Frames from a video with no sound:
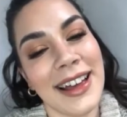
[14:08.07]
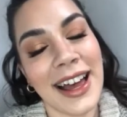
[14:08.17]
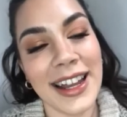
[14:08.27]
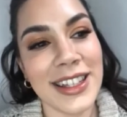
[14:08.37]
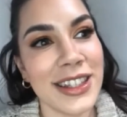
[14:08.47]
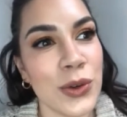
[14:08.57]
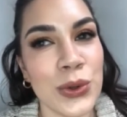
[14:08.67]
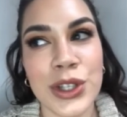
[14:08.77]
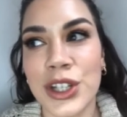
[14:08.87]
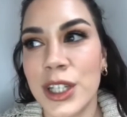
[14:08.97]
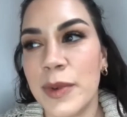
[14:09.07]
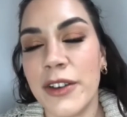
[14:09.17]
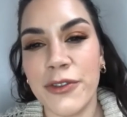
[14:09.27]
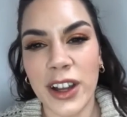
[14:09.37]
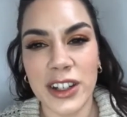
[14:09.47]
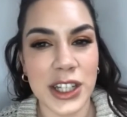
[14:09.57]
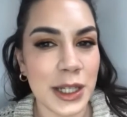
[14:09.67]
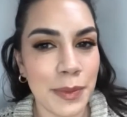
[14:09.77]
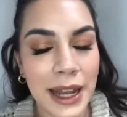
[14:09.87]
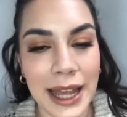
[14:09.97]
and it's also just a bit of fun just
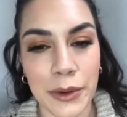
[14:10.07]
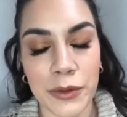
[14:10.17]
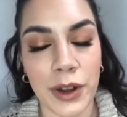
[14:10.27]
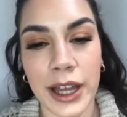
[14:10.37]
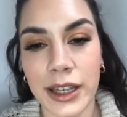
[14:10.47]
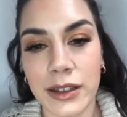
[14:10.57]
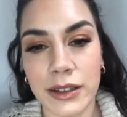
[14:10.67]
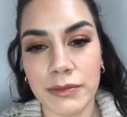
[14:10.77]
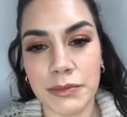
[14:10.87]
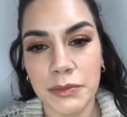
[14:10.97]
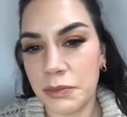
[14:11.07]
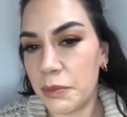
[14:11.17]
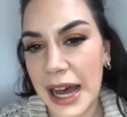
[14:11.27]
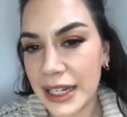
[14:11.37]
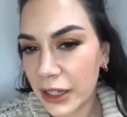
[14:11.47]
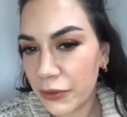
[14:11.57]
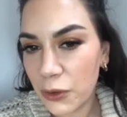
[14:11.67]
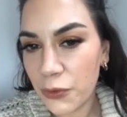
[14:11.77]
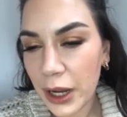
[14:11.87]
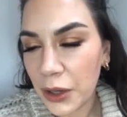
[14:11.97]
to play with, like, adding a
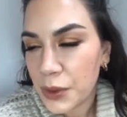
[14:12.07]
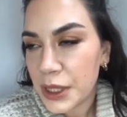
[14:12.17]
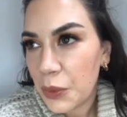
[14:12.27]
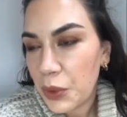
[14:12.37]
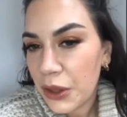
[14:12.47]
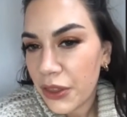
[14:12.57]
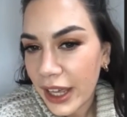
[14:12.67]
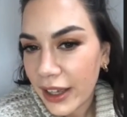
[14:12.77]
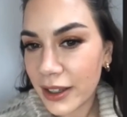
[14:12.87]
few freckles, see what you think.